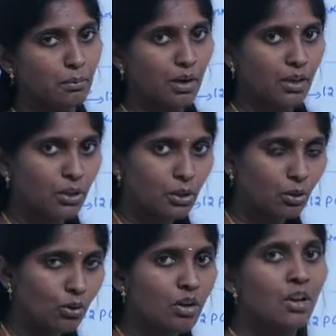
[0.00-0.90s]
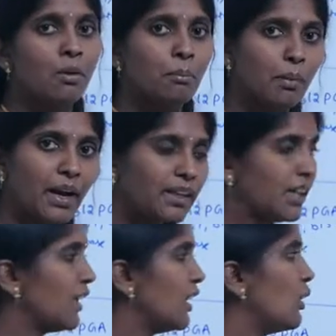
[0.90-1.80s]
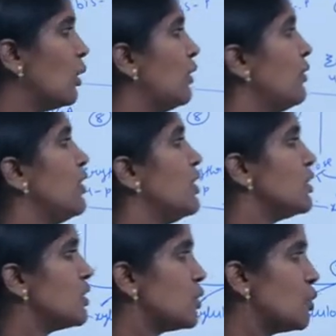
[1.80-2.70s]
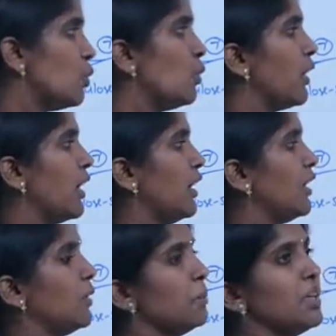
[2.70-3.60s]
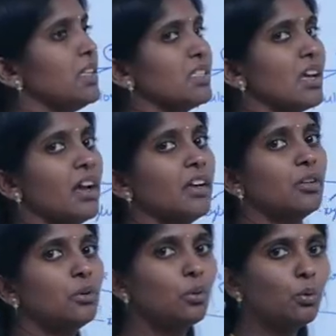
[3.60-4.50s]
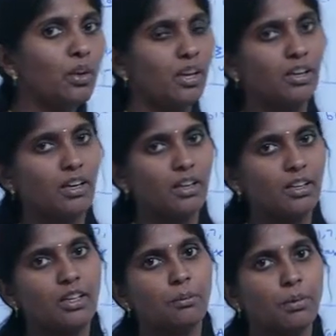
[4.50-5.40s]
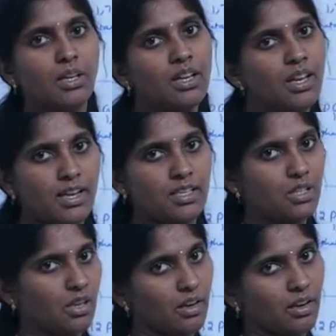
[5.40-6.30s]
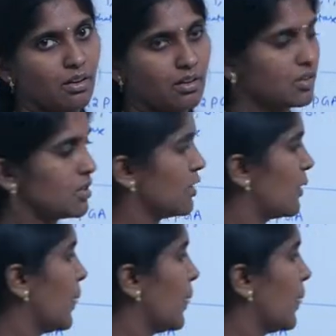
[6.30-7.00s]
molecule by taking of two A T Ps and two N A D P H ions.